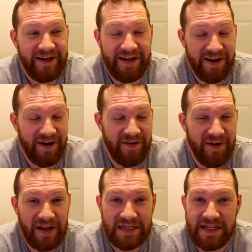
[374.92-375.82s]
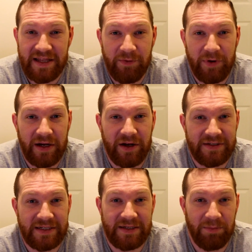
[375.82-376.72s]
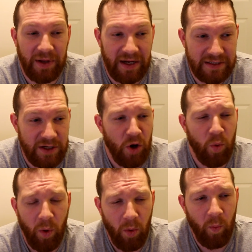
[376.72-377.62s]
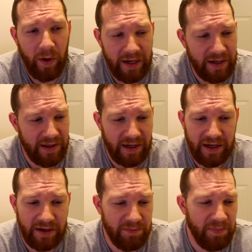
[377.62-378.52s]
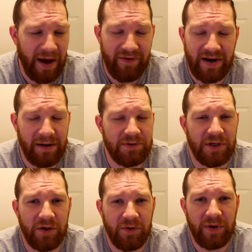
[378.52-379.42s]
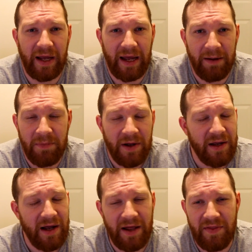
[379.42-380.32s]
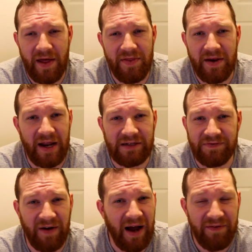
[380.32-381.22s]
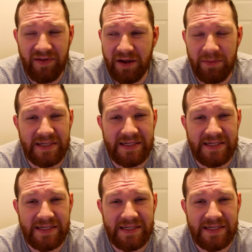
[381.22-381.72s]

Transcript: You don't know, that's the thing with inconsistent players. 1 week they can have an absolute game, and then the next 5 they can be